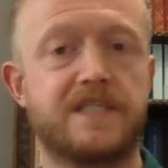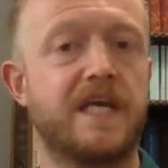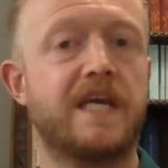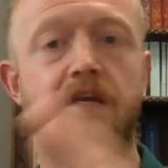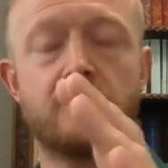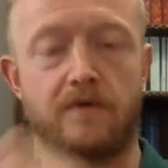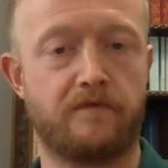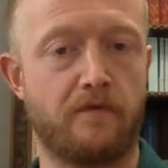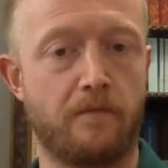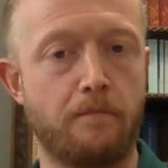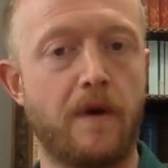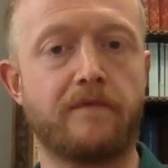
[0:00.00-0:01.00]
tinkering
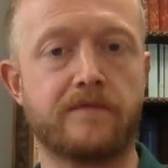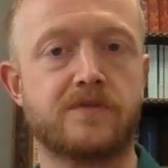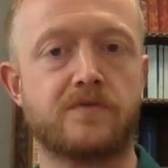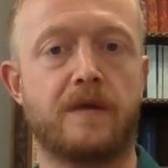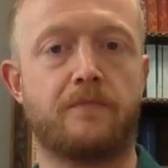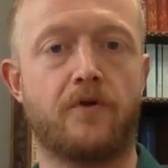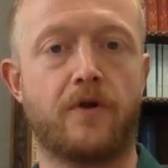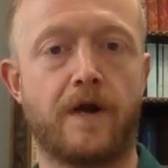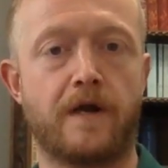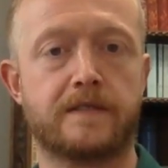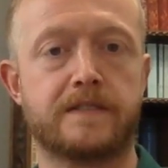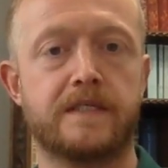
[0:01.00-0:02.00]
for months on their
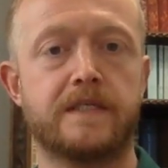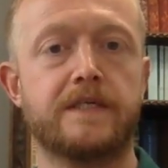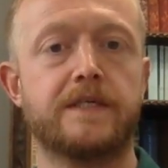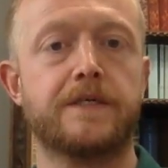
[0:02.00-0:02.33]
product.